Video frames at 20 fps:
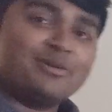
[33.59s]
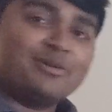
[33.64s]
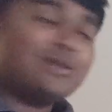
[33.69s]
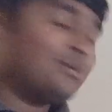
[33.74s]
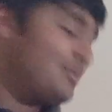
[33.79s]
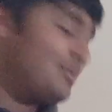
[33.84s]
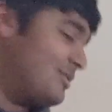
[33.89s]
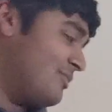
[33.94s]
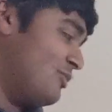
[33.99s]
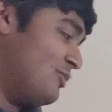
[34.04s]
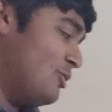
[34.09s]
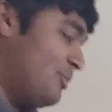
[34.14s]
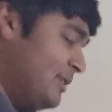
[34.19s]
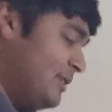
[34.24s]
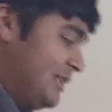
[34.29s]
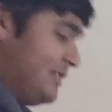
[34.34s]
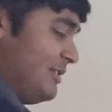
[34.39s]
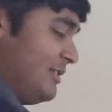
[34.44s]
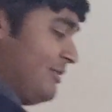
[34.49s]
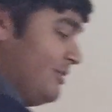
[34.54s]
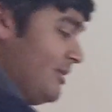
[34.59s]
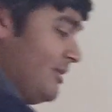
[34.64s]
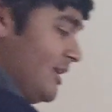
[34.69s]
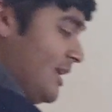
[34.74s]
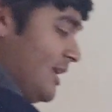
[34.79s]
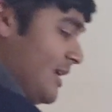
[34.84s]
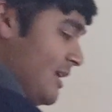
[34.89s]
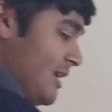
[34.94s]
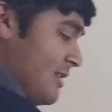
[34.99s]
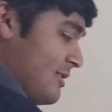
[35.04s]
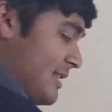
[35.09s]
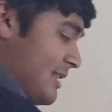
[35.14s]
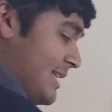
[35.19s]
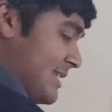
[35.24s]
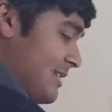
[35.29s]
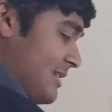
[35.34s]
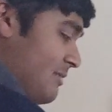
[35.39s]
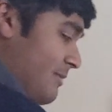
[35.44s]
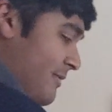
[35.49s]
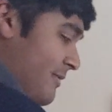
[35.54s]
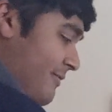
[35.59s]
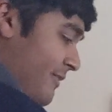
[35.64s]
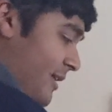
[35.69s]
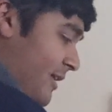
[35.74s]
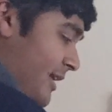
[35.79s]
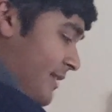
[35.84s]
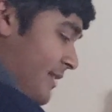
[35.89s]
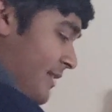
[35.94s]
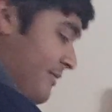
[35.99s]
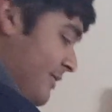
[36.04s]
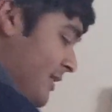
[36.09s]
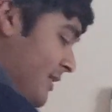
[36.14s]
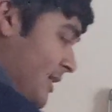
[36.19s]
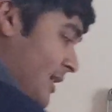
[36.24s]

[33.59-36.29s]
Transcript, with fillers: equal to 4.2, so that's going to be 5.